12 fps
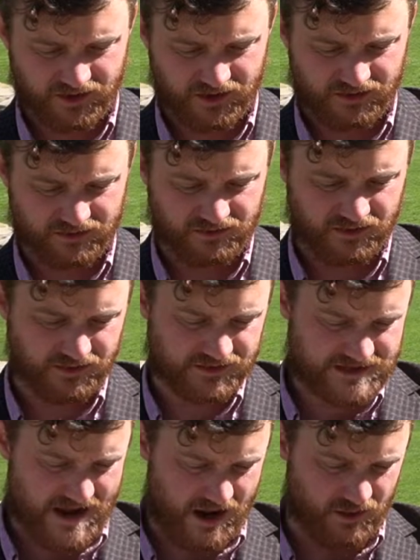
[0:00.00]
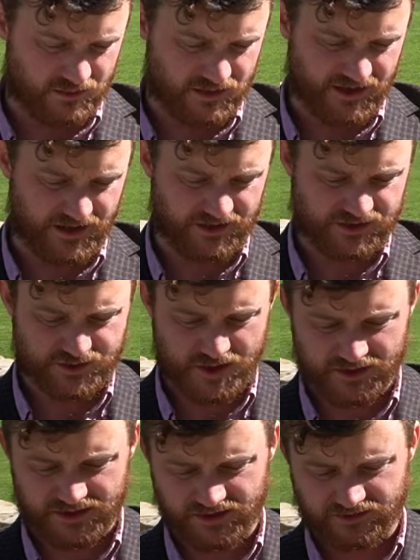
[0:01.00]
in the town, and you
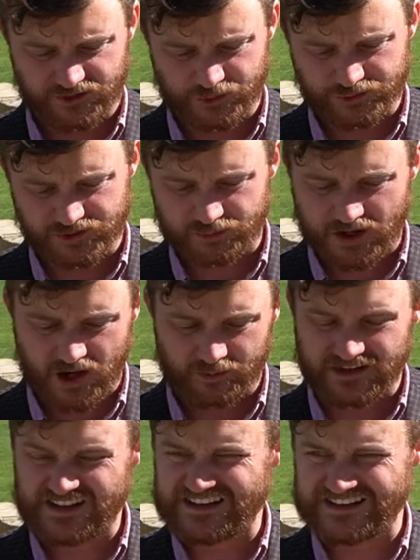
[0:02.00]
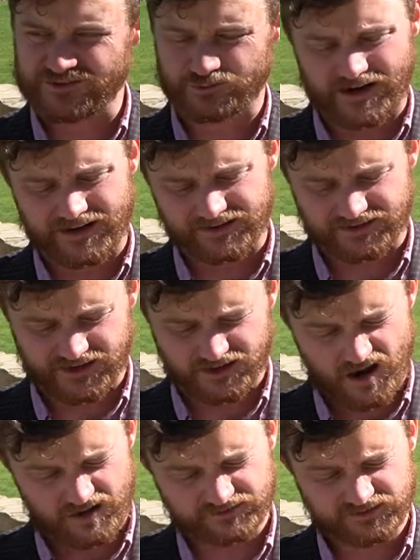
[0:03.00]
know that he has a nuclear bomb and he's ready to set it
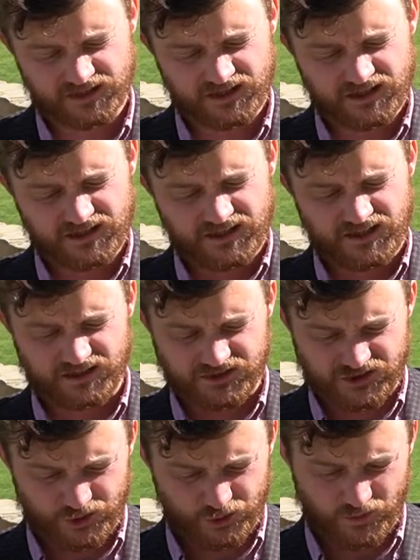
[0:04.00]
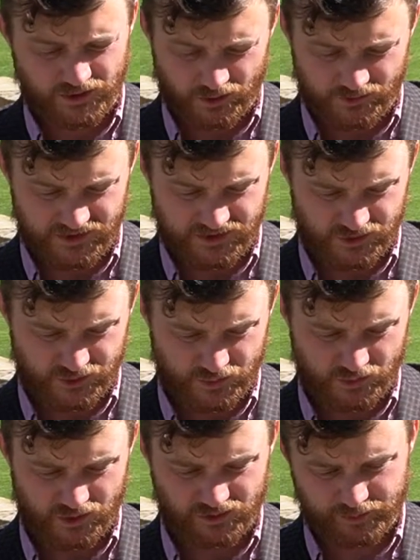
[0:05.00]
off. And you, and only
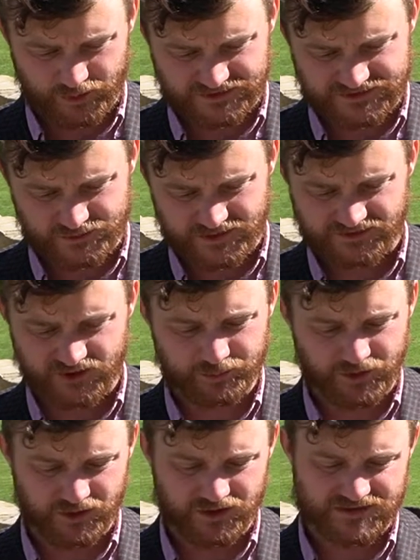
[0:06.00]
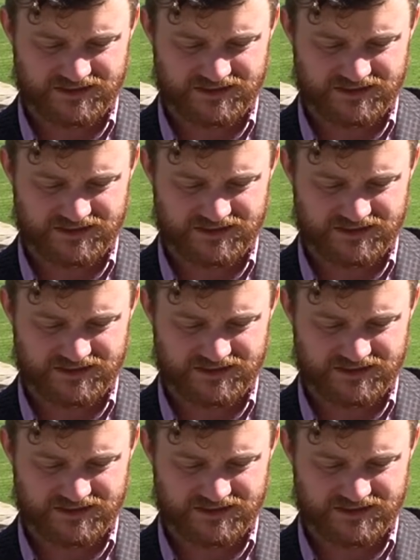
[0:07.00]
you, are the person who has the ability to